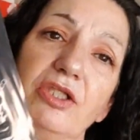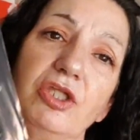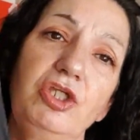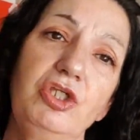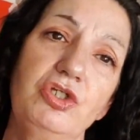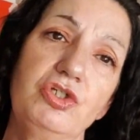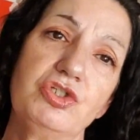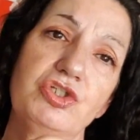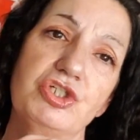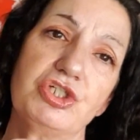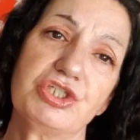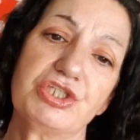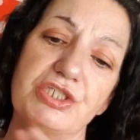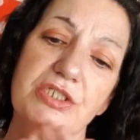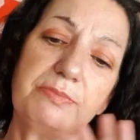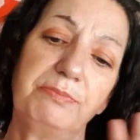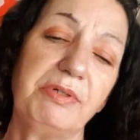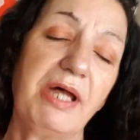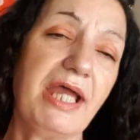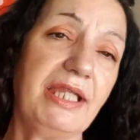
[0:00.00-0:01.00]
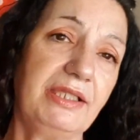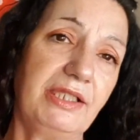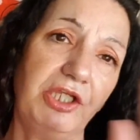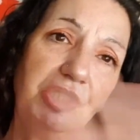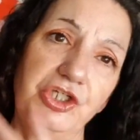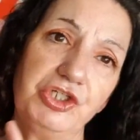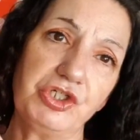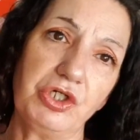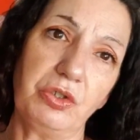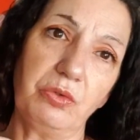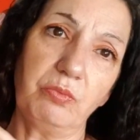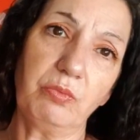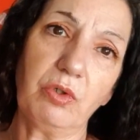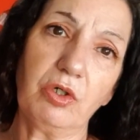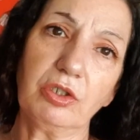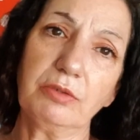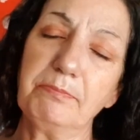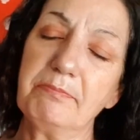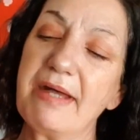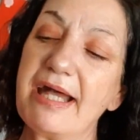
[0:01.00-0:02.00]
that you just put anything you don't
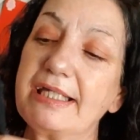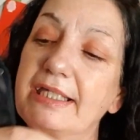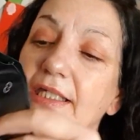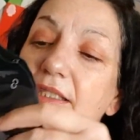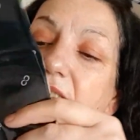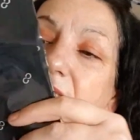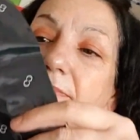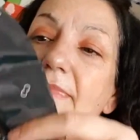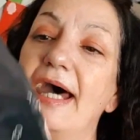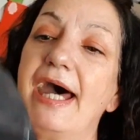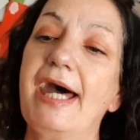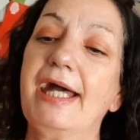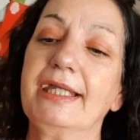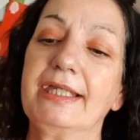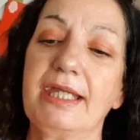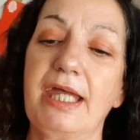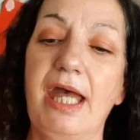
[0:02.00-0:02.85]
want back in the bag